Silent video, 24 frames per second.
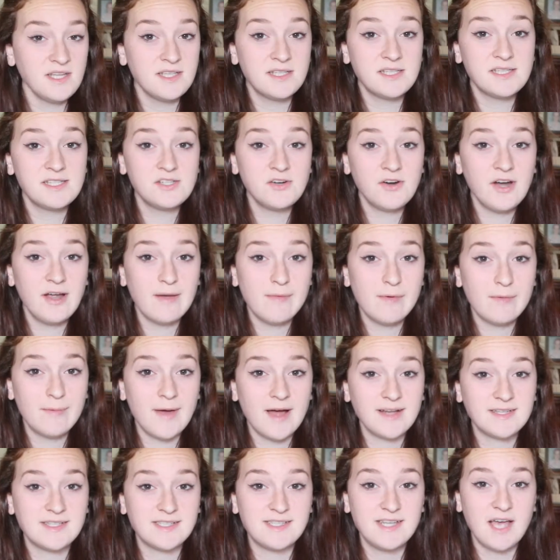The story I'm
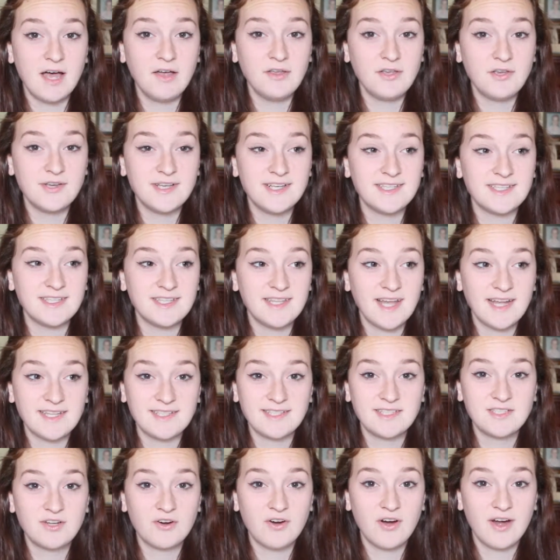about to tell you isn't that
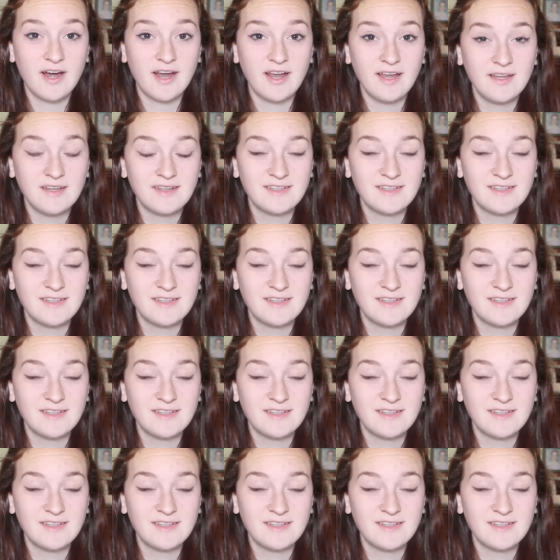story.